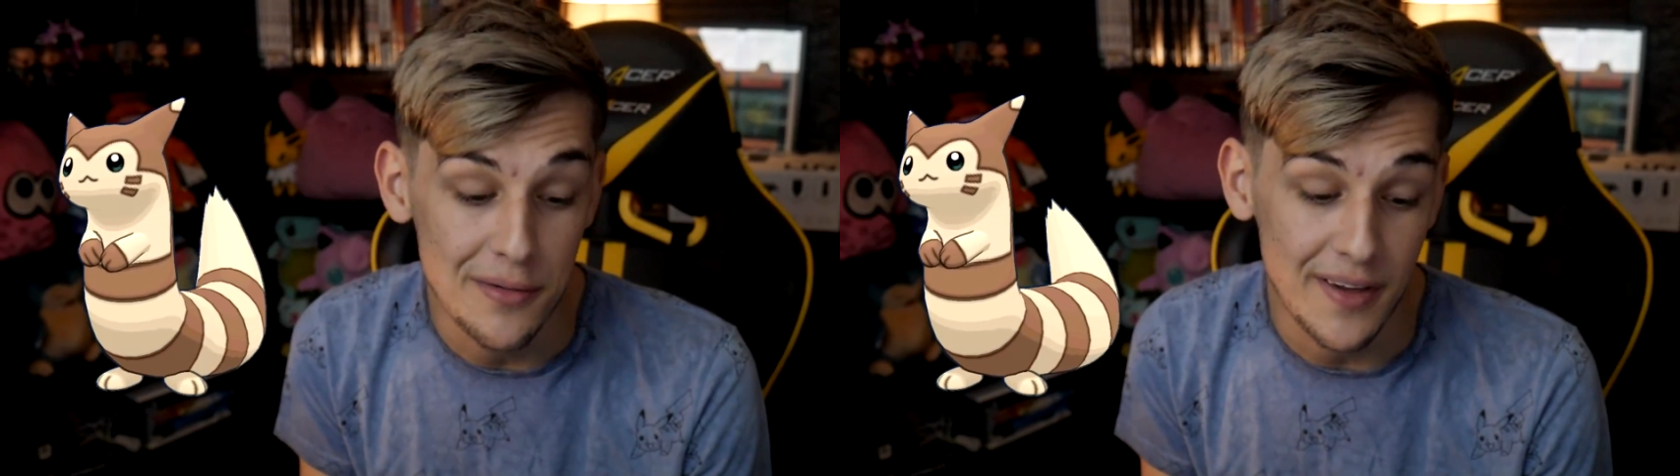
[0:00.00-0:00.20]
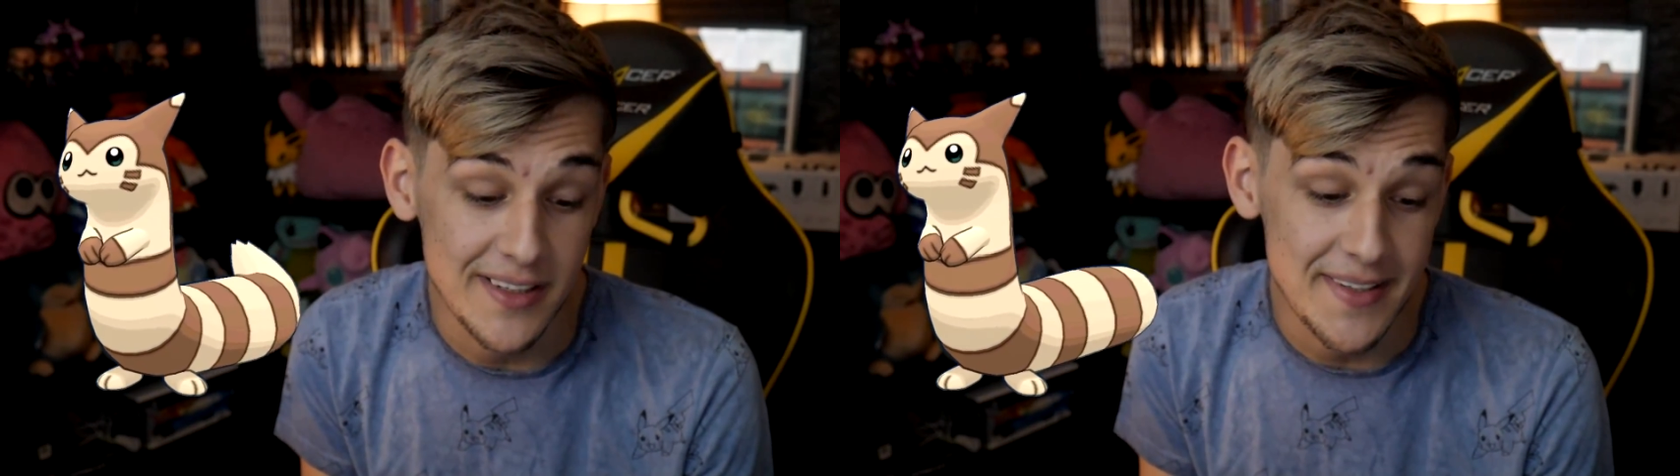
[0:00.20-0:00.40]

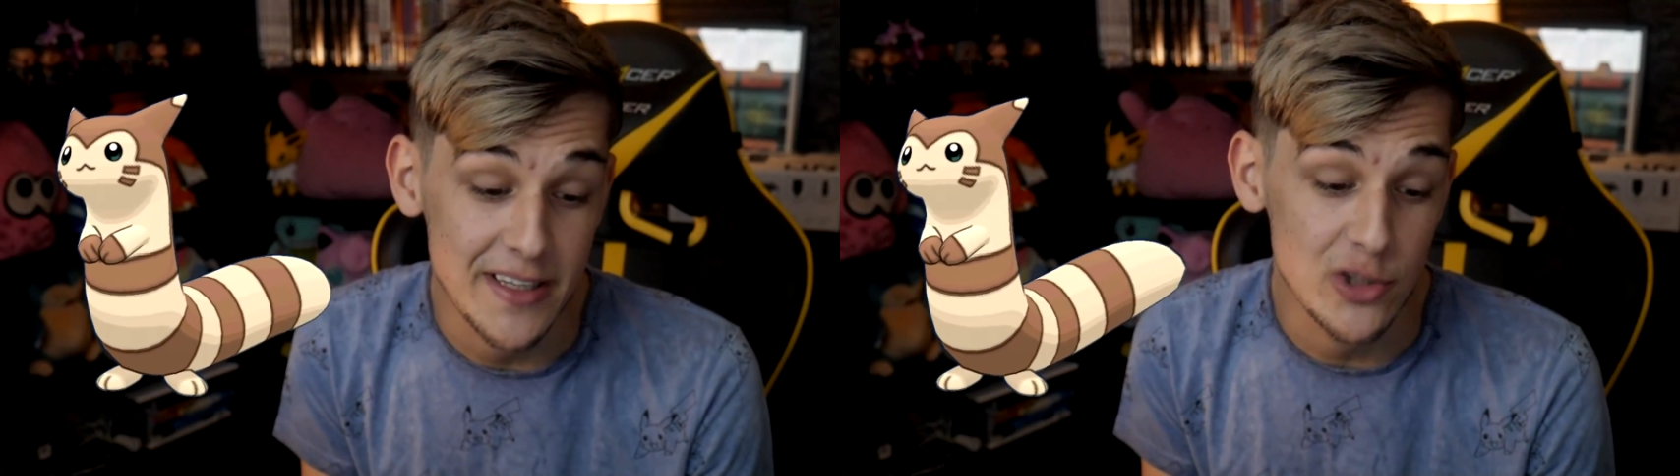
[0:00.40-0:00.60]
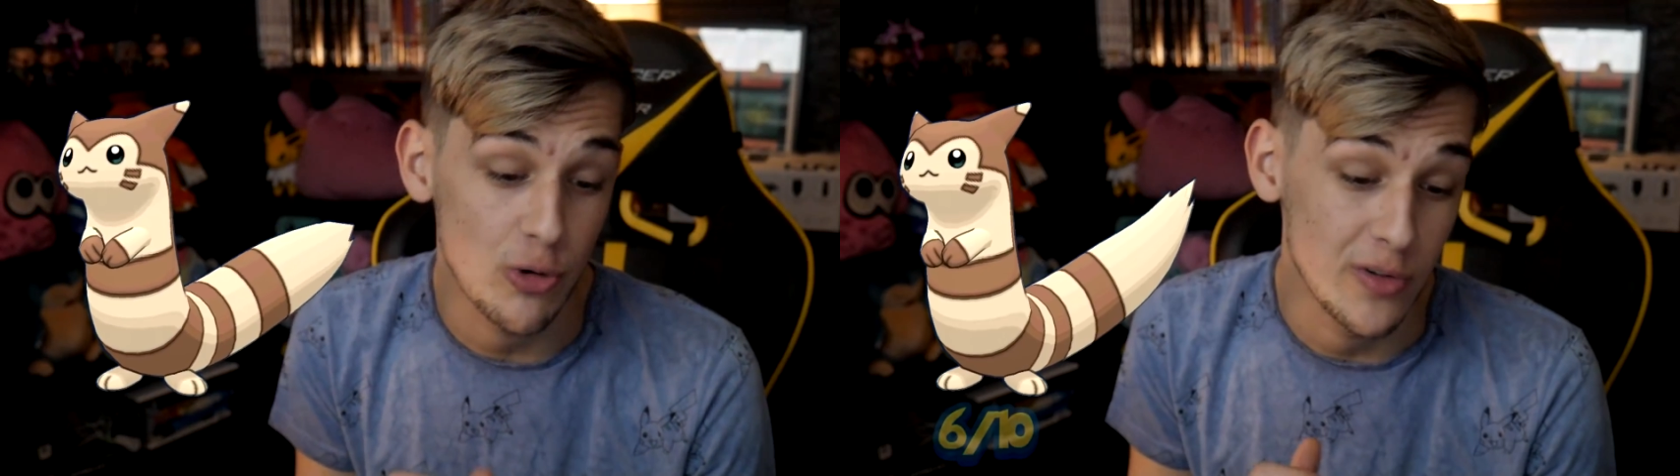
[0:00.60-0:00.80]
I'd say a
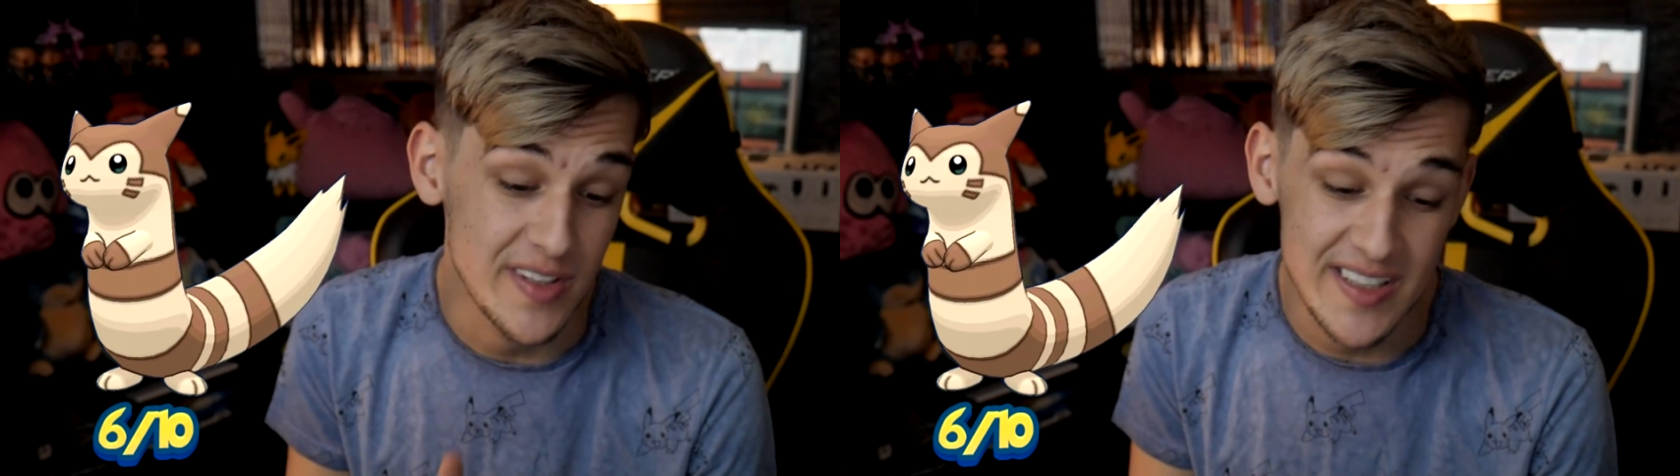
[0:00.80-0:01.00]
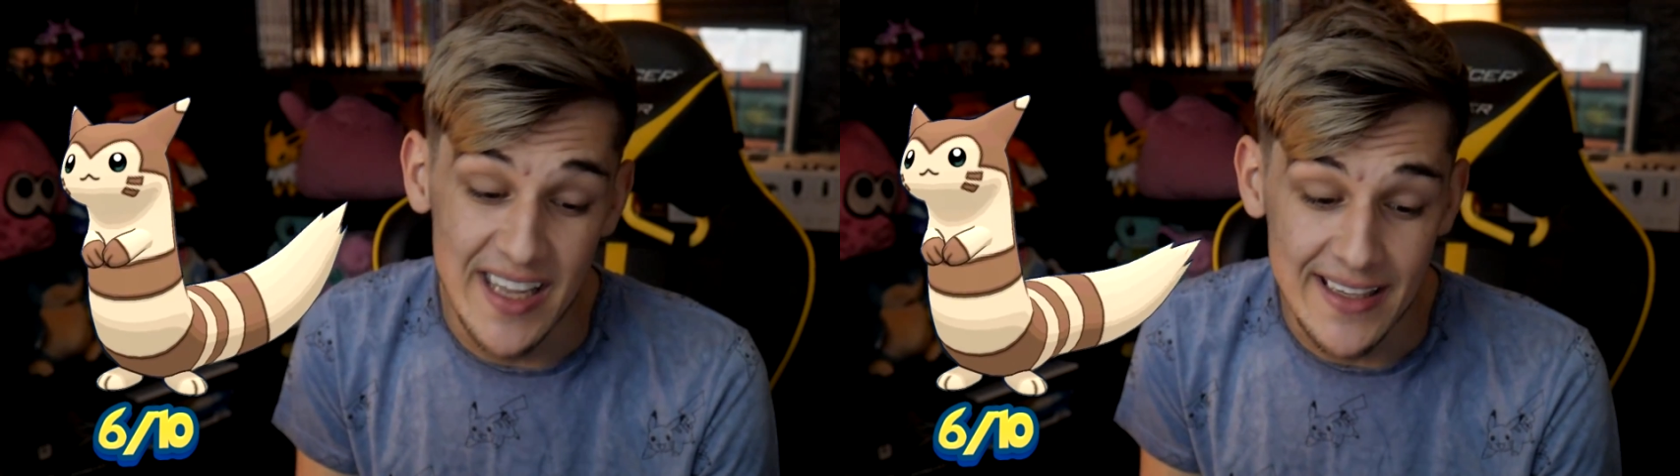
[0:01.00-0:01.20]
strong
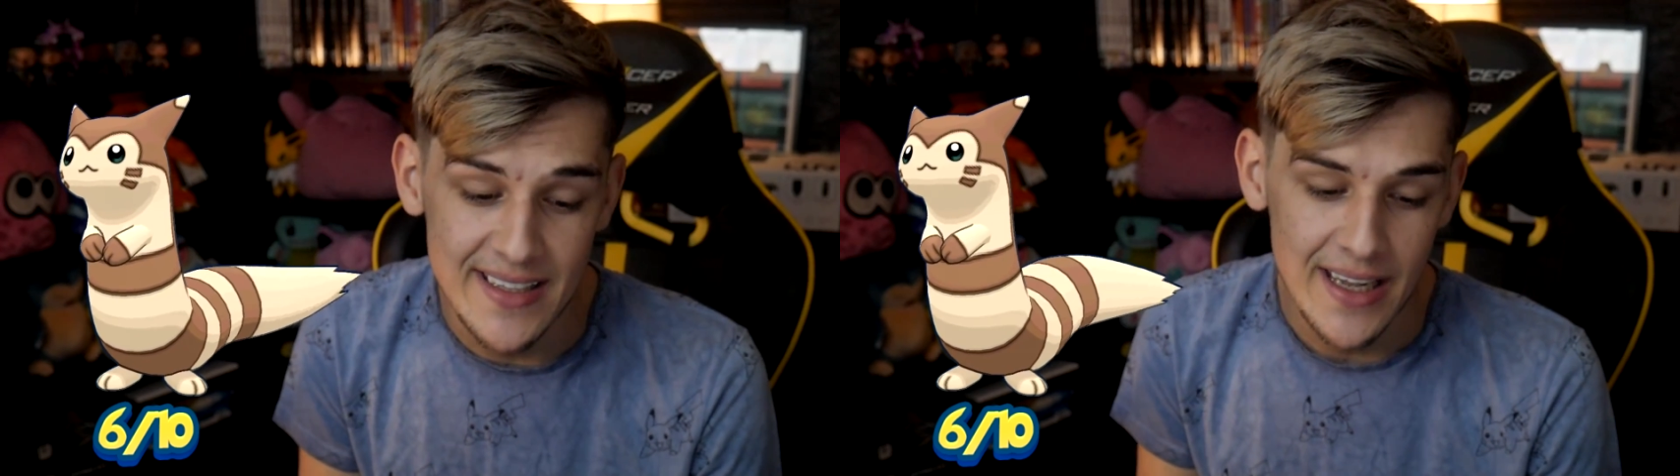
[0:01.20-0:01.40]
6,